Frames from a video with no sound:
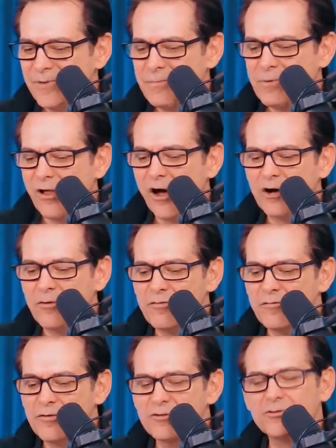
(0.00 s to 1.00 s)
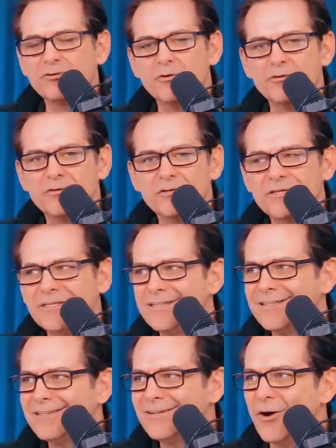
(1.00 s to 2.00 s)
People hungry for the truth,
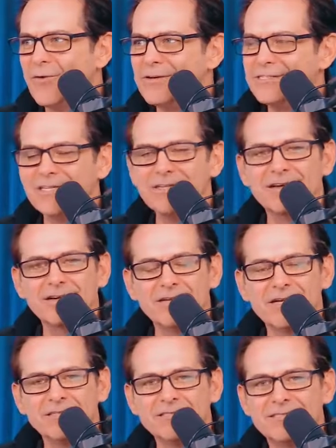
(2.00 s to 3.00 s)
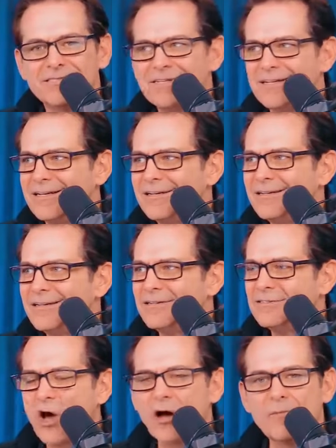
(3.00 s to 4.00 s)
going to see the Clintons,
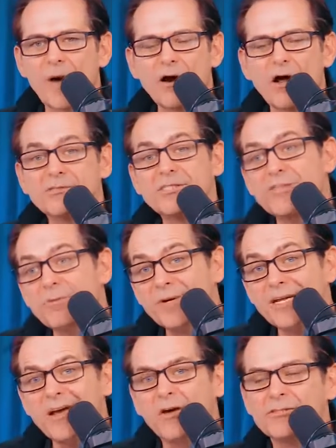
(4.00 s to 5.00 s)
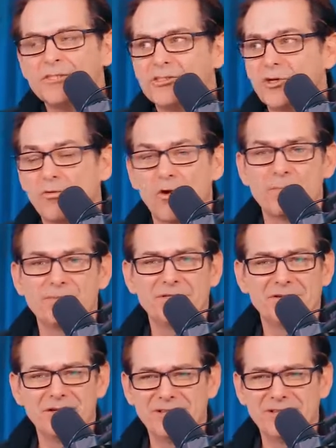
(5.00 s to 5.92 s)
talk about how somebody else is corrupt.